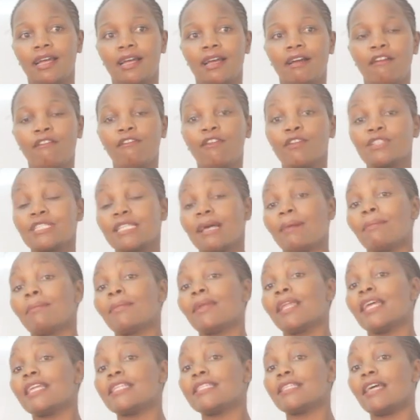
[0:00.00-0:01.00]
for some
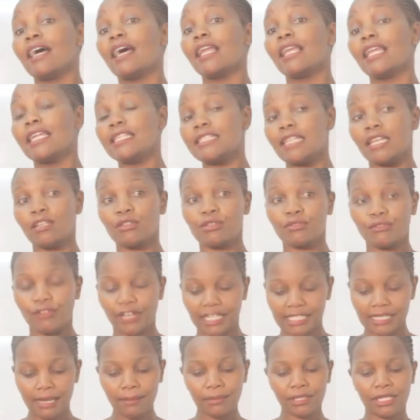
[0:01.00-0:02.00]
later use. For
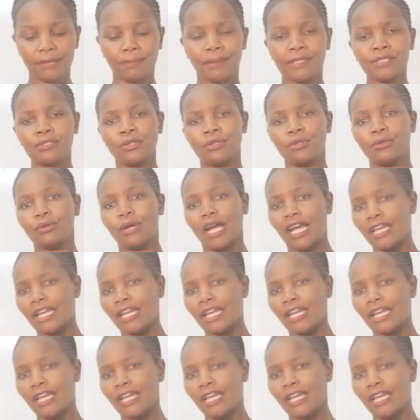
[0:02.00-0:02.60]
example, the person,